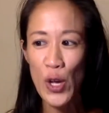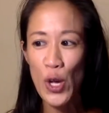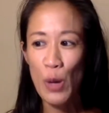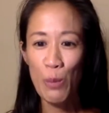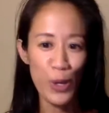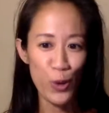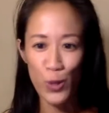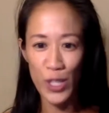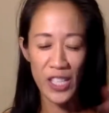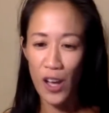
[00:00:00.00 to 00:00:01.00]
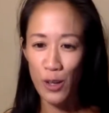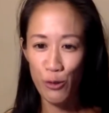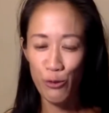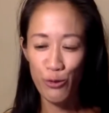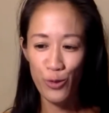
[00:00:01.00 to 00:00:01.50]
but you just kind
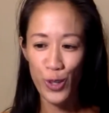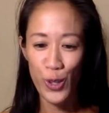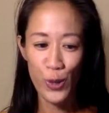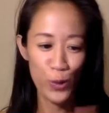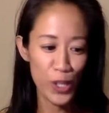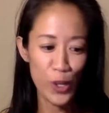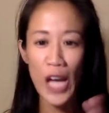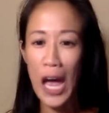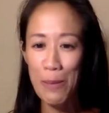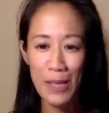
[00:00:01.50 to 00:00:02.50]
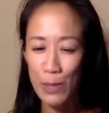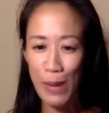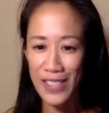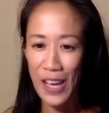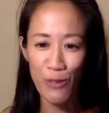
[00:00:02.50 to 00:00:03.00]
of, your time and
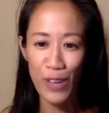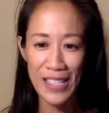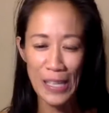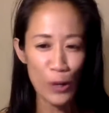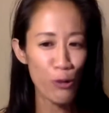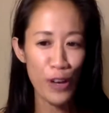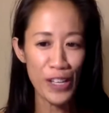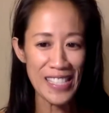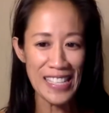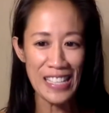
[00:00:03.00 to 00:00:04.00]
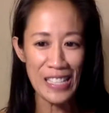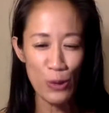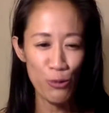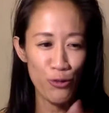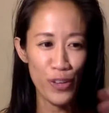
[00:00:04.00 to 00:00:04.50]
space kind of gets a little fuzzy, and
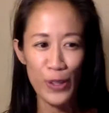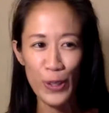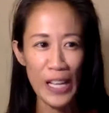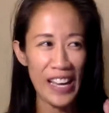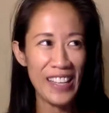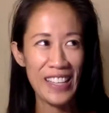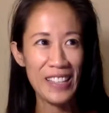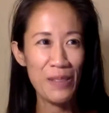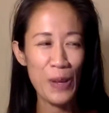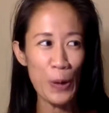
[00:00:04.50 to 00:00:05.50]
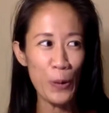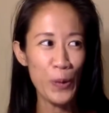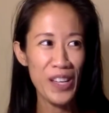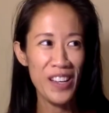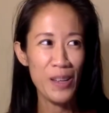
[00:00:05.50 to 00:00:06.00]
you feel like,
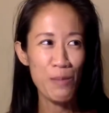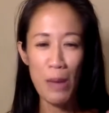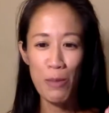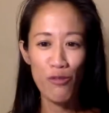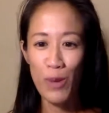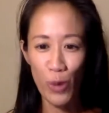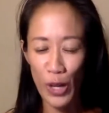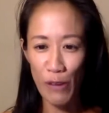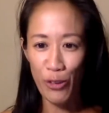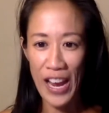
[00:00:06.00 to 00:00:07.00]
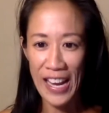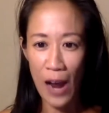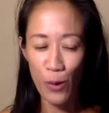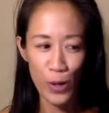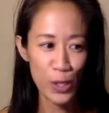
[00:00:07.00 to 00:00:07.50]
maybe you've been working for 8 hours,